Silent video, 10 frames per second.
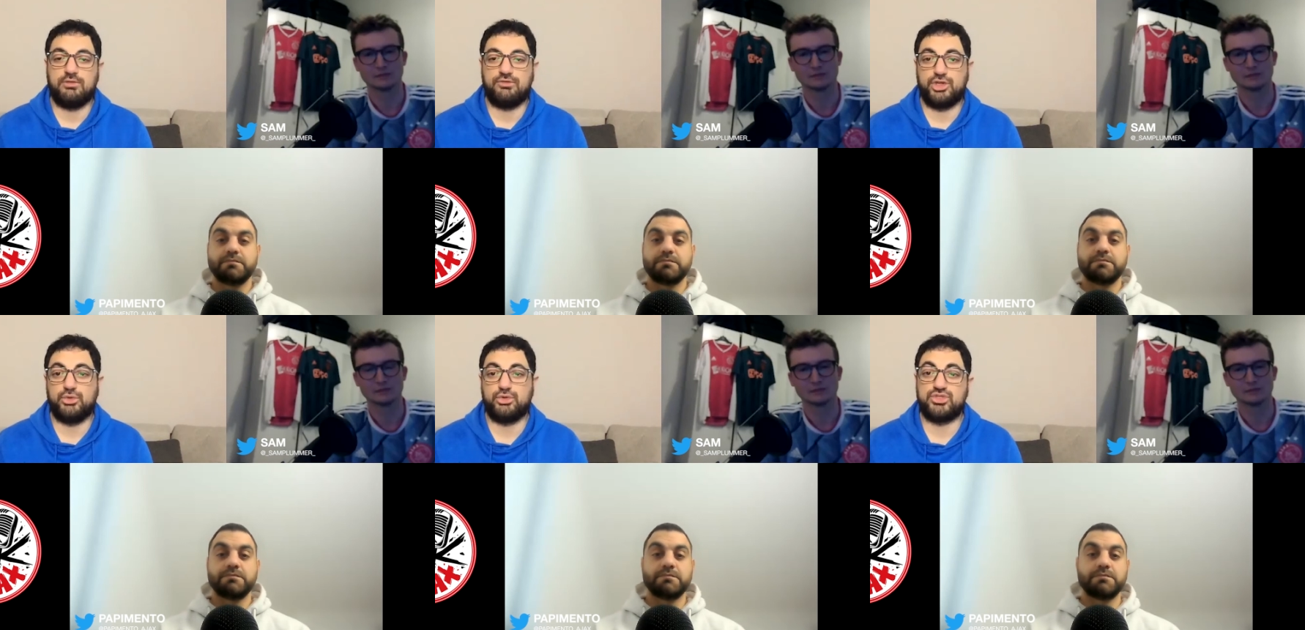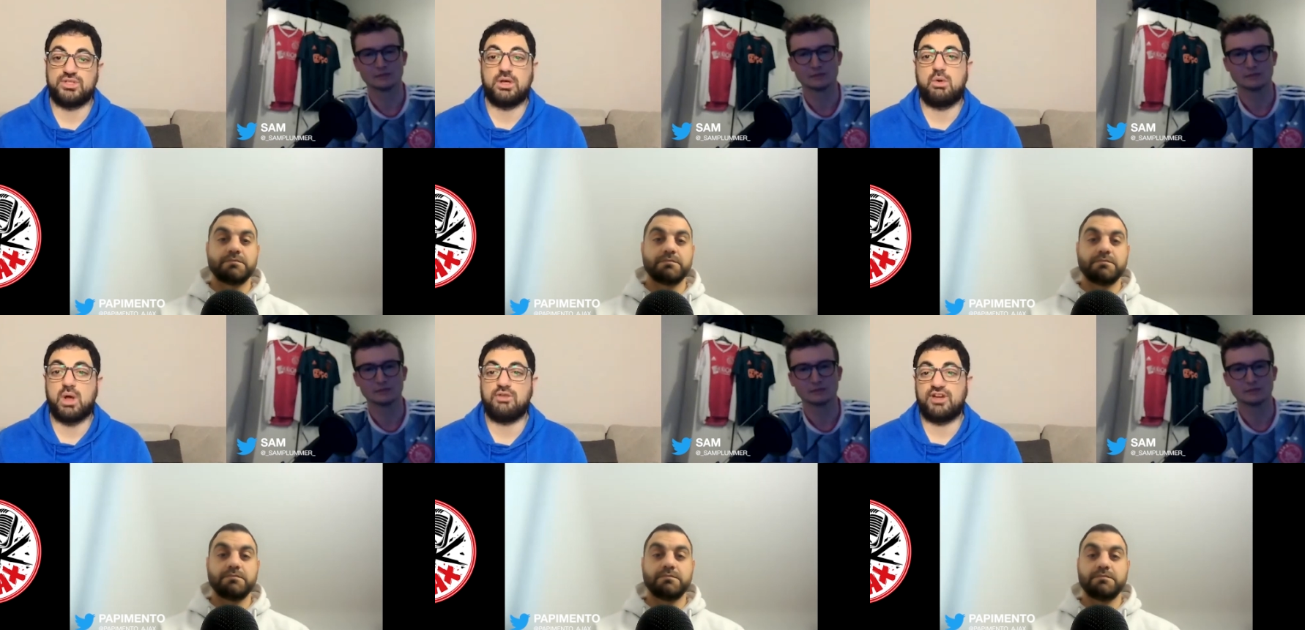Speaker 1: for you to still
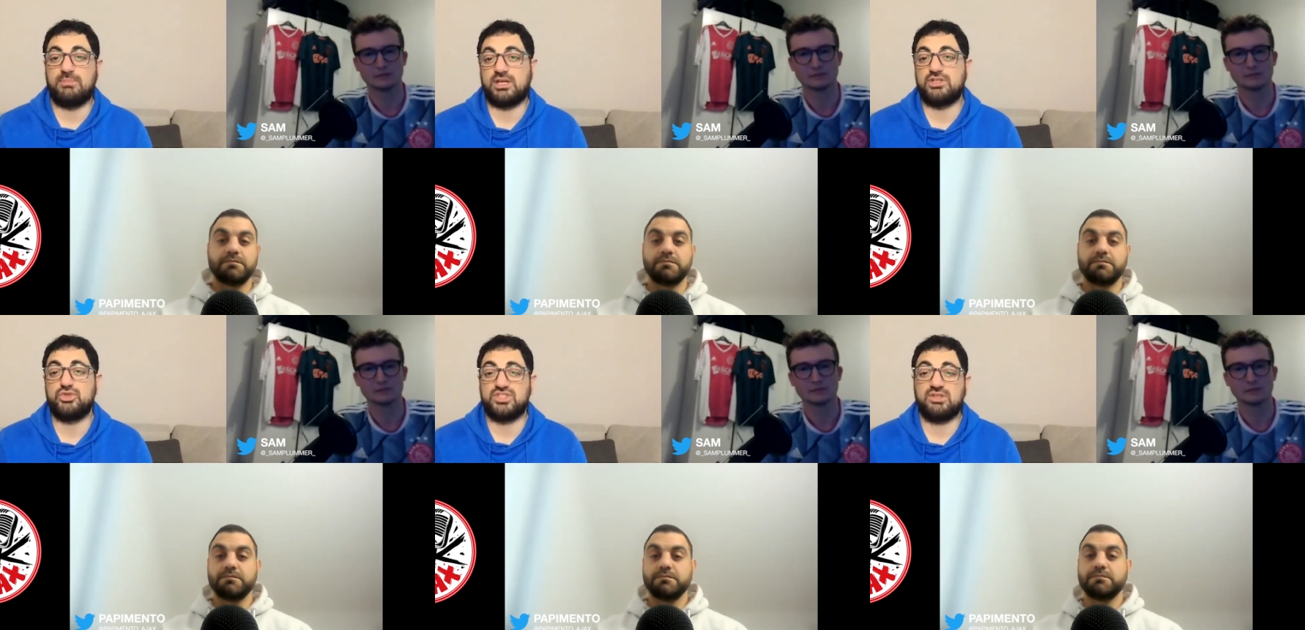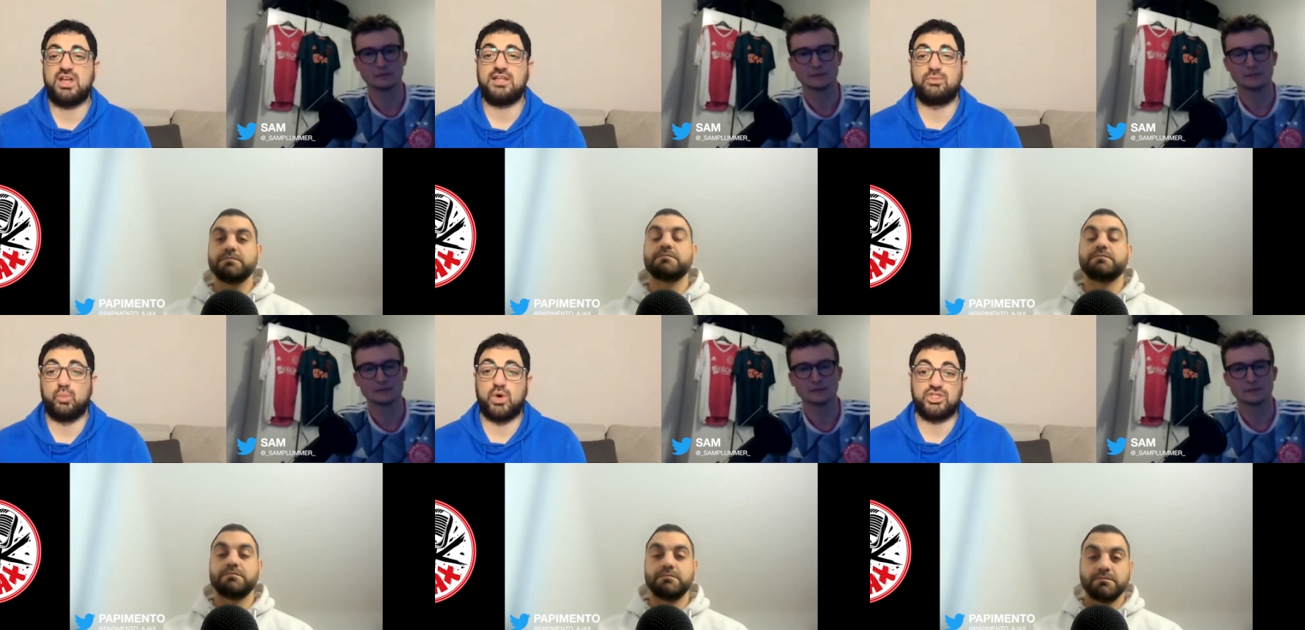qualify because you still
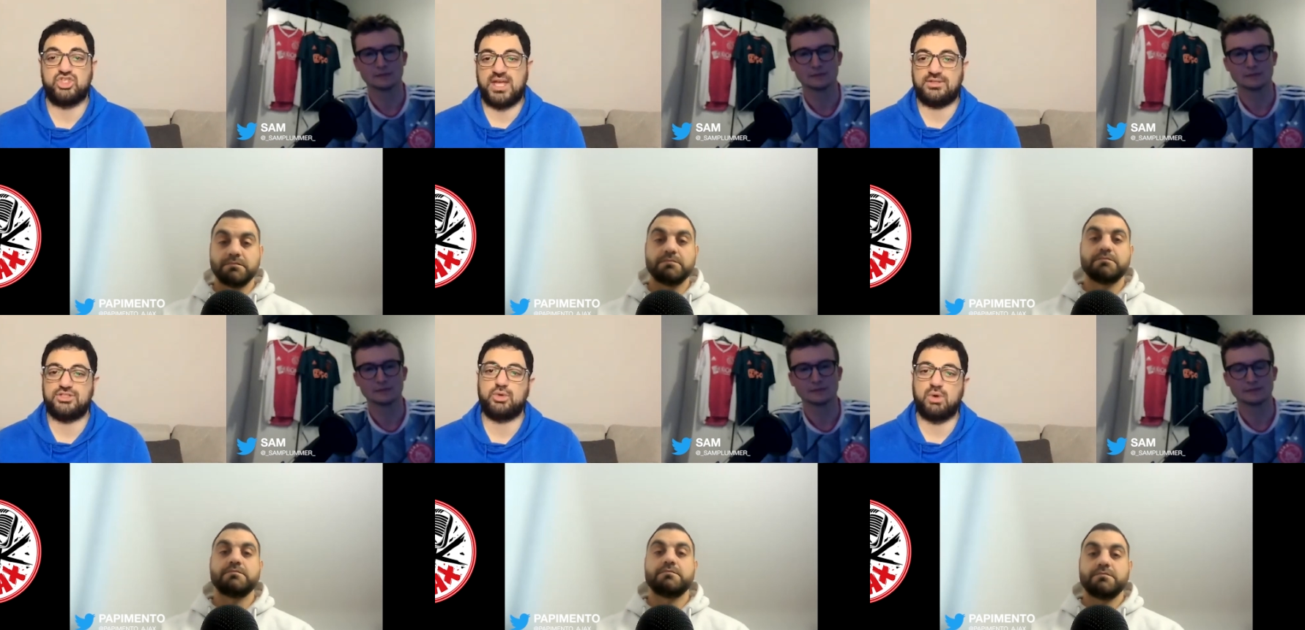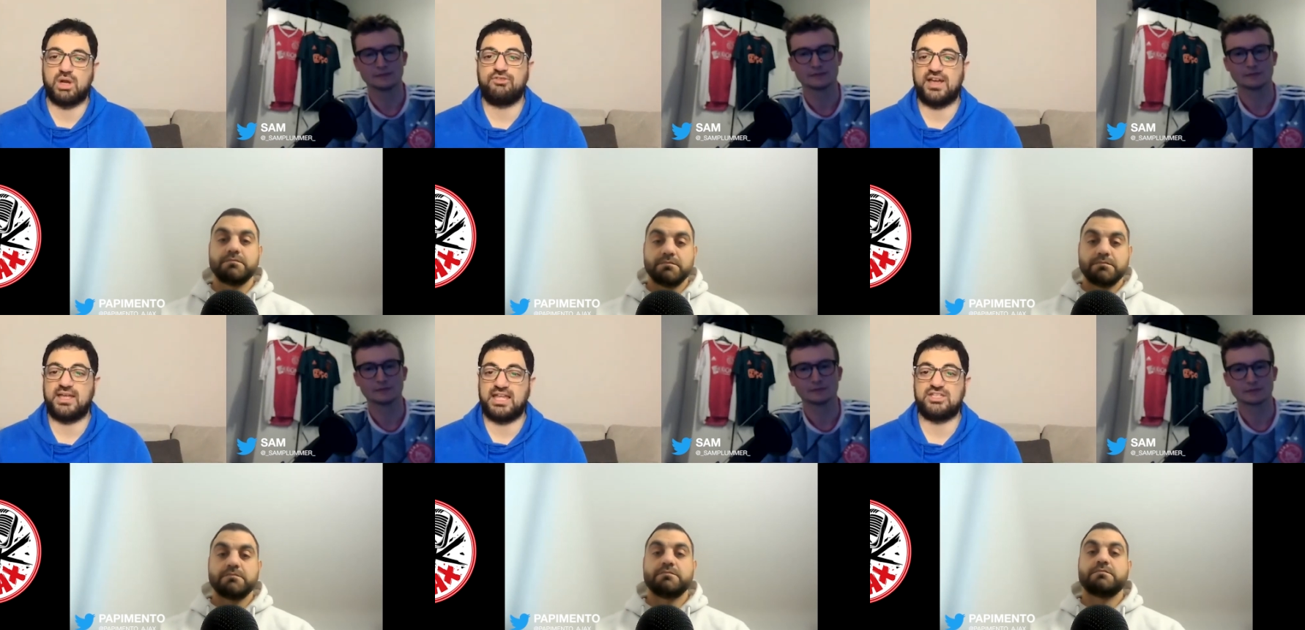got one chance to
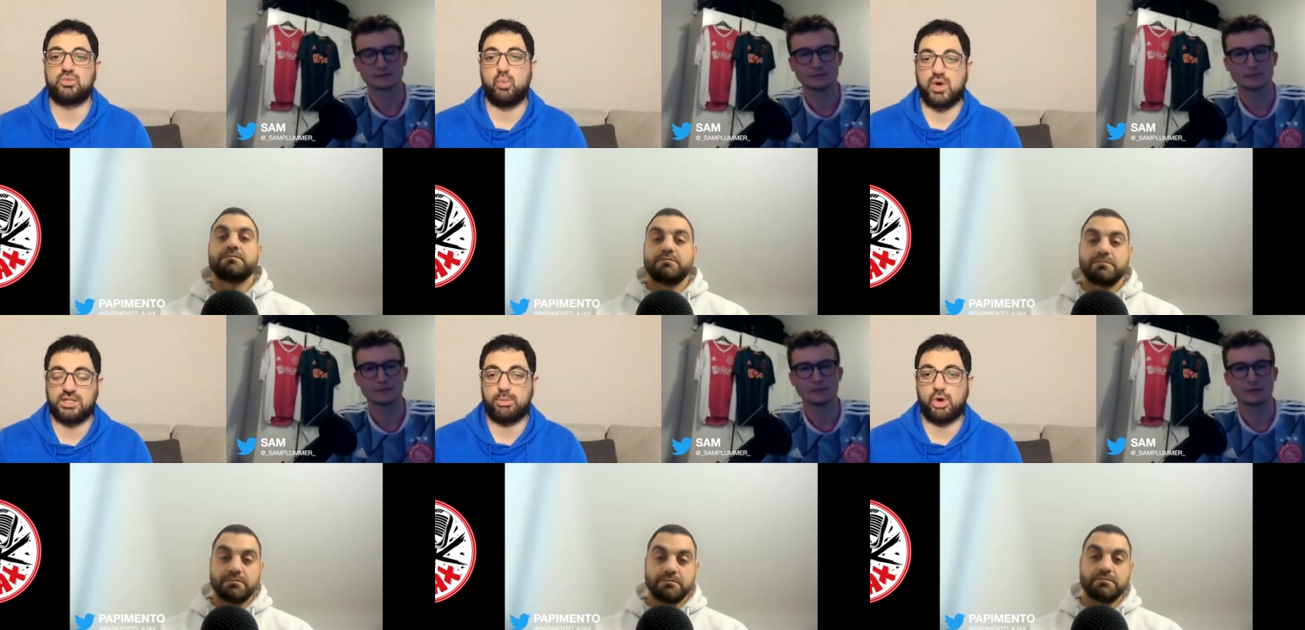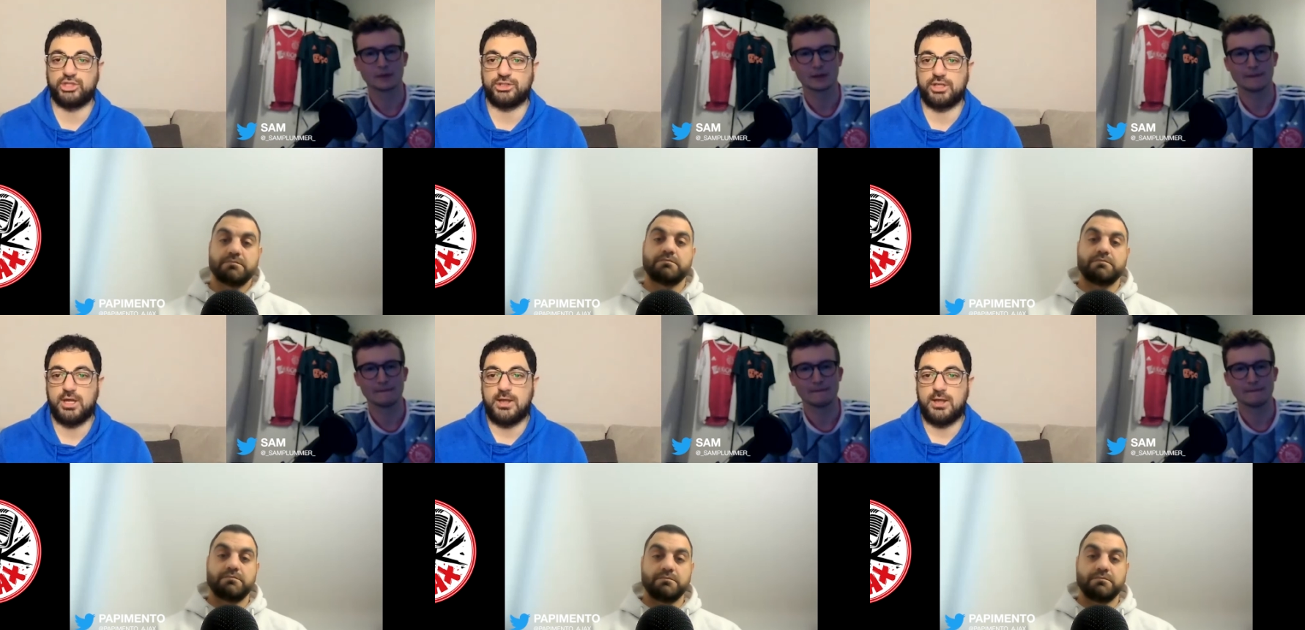qualify against one opponent.